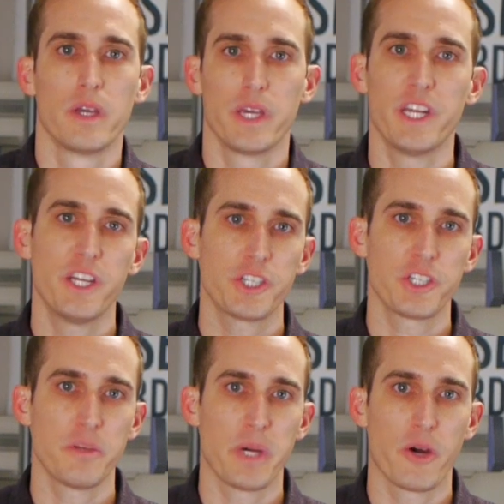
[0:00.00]
In
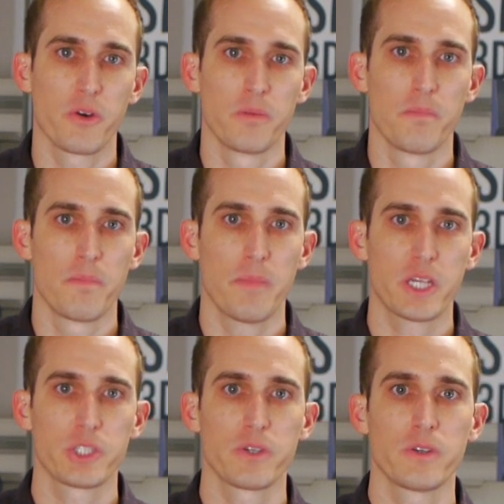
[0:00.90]
addition to power, make
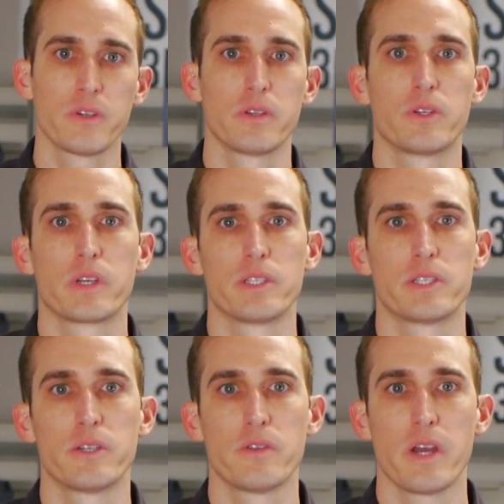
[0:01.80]
sure to
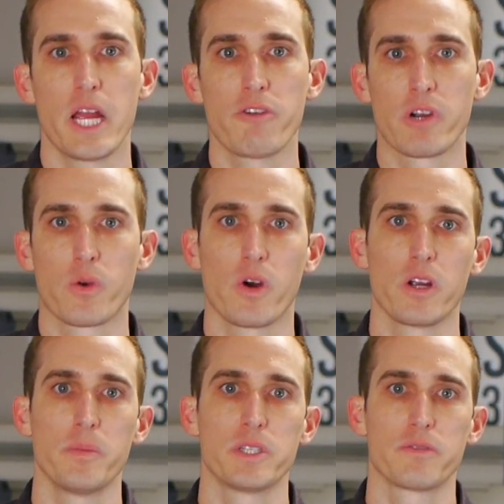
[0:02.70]
consider the air
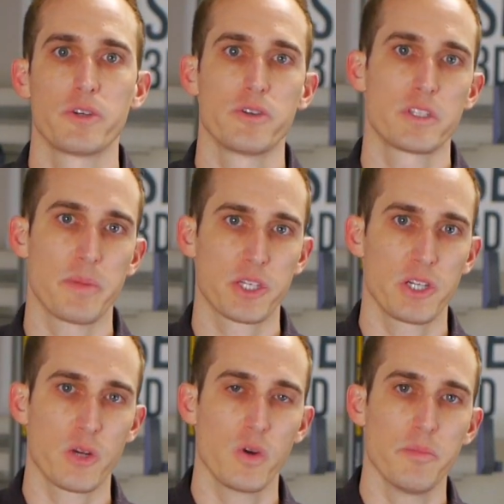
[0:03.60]
requirements for your
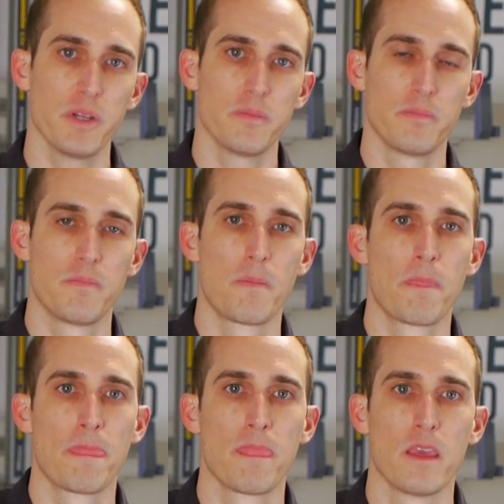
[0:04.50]
inspection equipment.
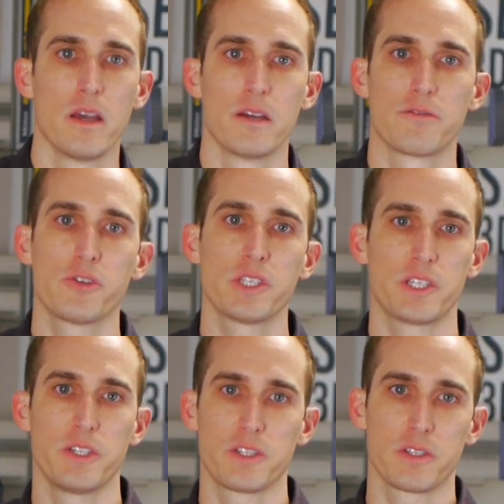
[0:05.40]
For
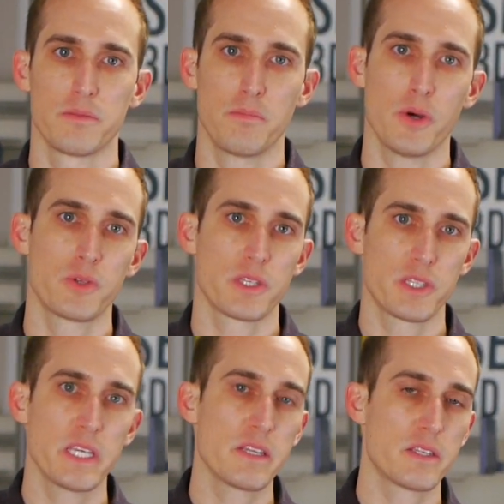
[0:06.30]
instance, most
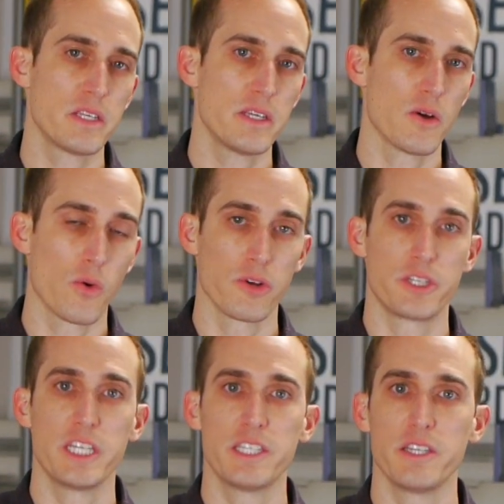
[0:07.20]
CNC or
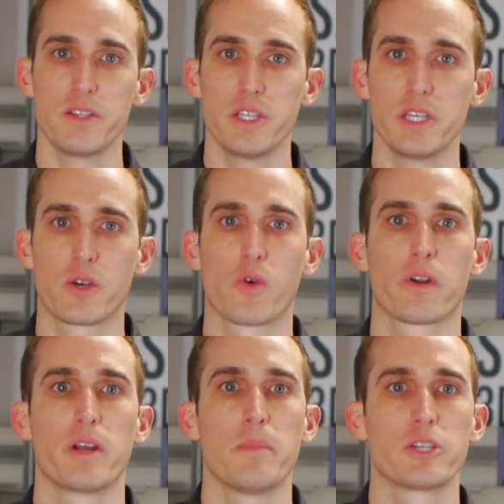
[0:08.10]
DCC
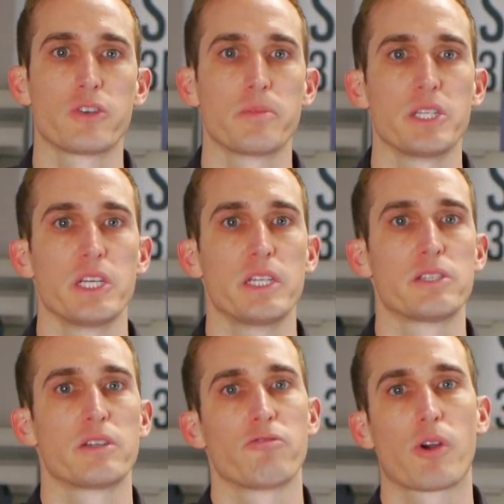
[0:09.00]
coordinate measuring
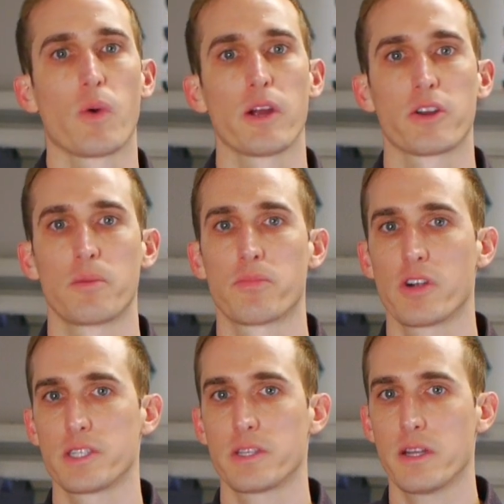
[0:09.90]
machines require
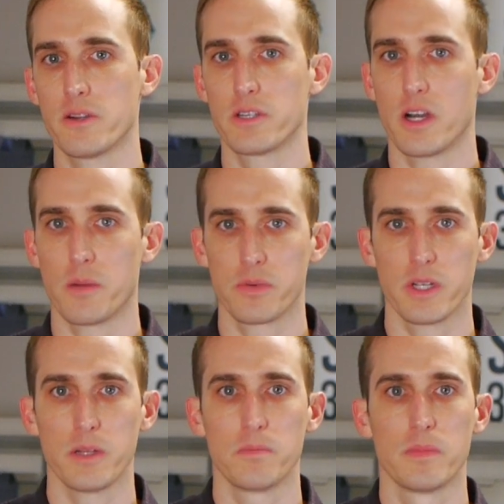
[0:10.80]
compressed air to operate.